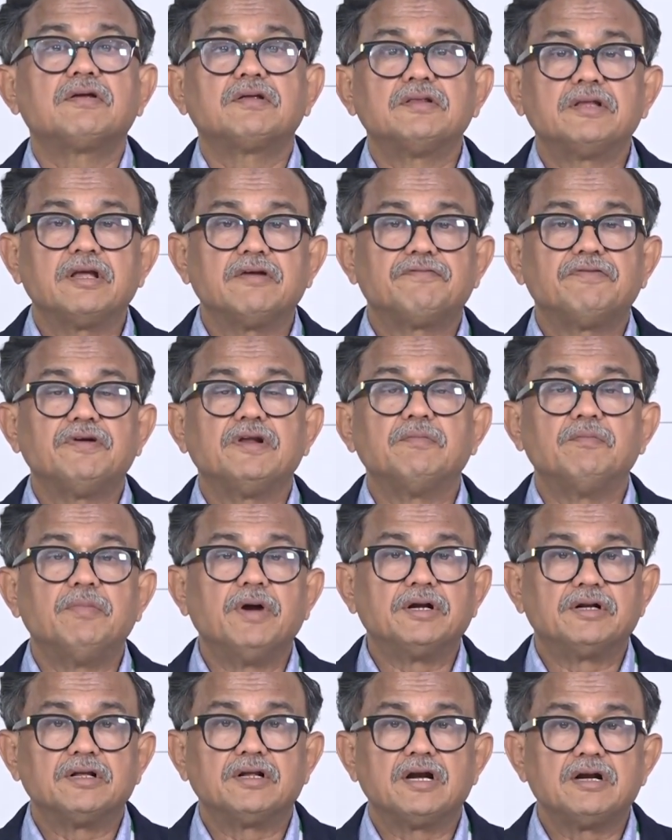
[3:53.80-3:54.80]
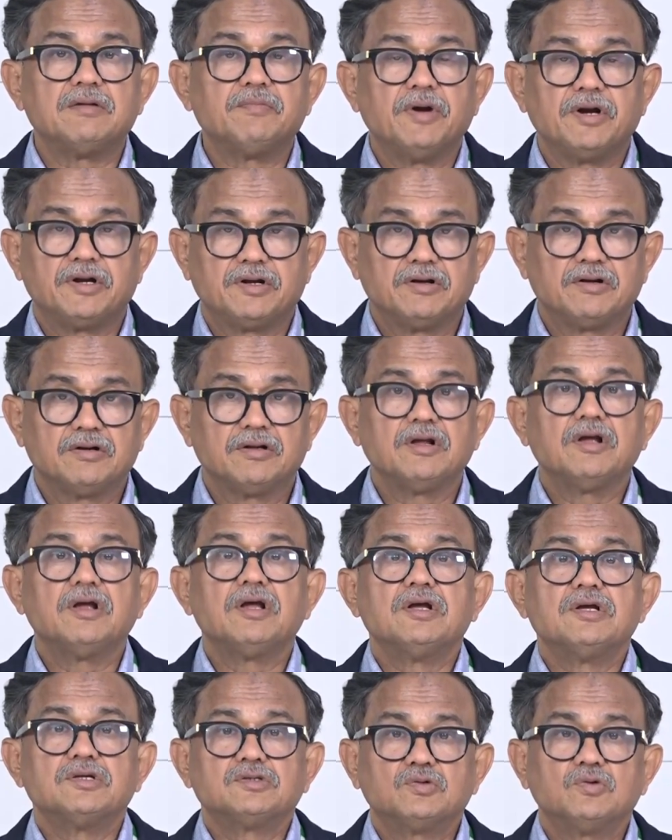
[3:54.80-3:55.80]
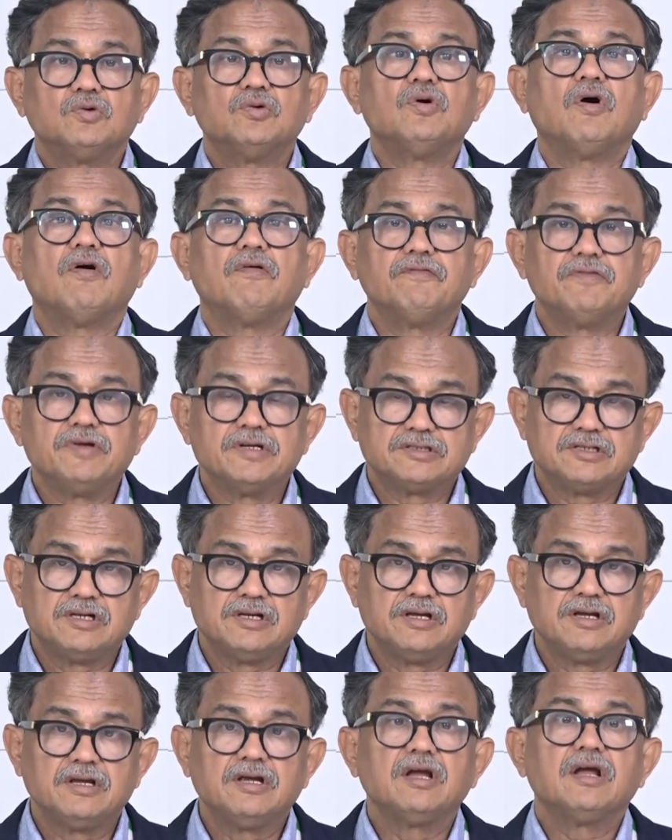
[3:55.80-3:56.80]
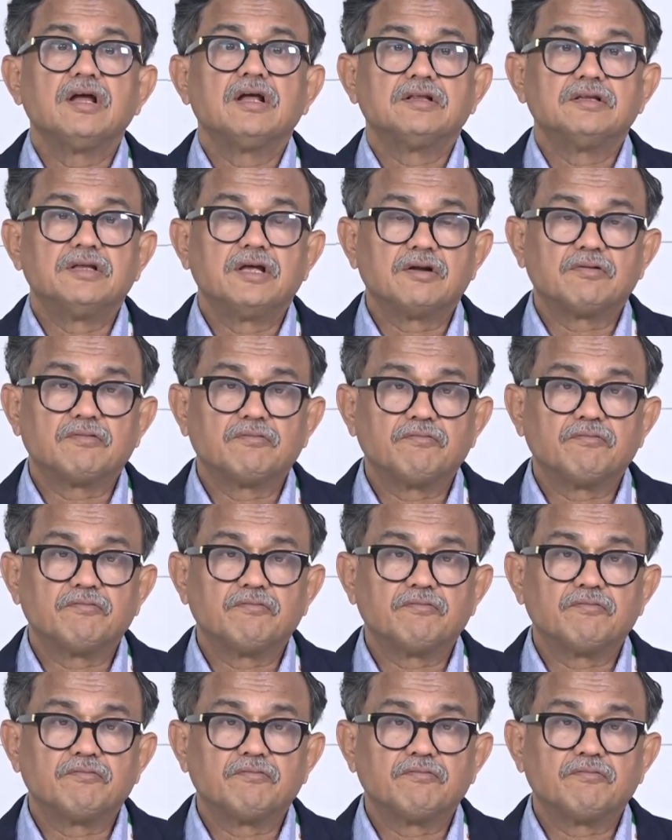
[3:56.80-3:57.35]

they feel better and better. So obviously their